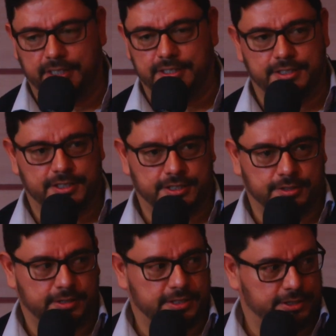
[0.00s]
changing
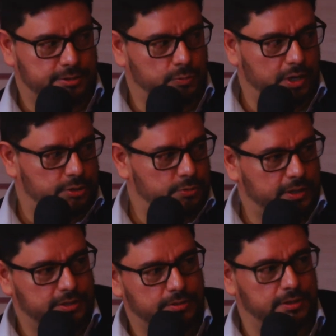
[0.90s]
its currency to
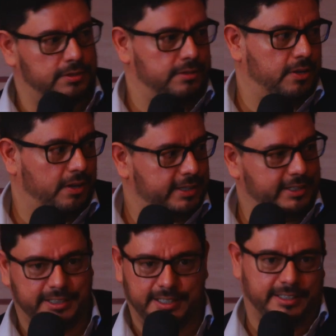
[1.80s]
1-to-1 to the
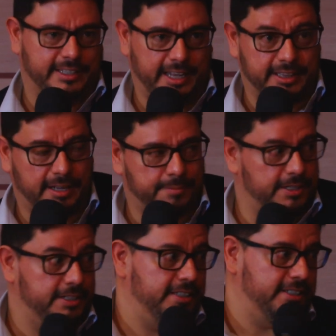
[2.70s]
dollar and then end
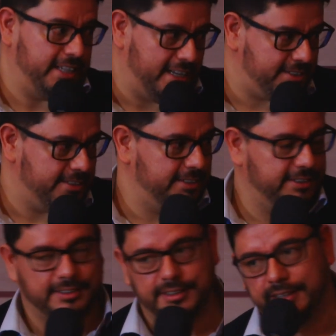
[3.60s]
up in a
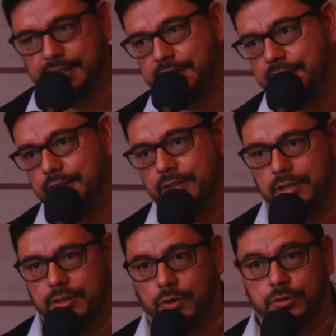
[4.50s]
disaster.
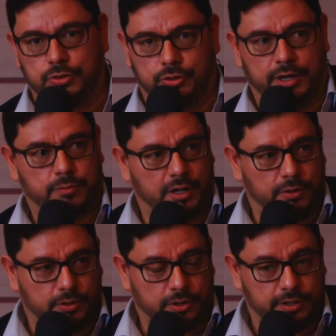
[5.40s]
Also
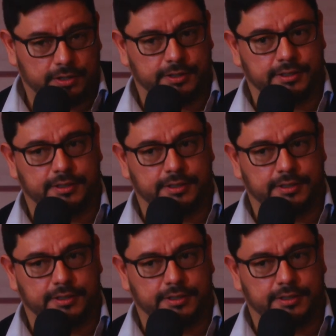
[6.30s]
Ecuador.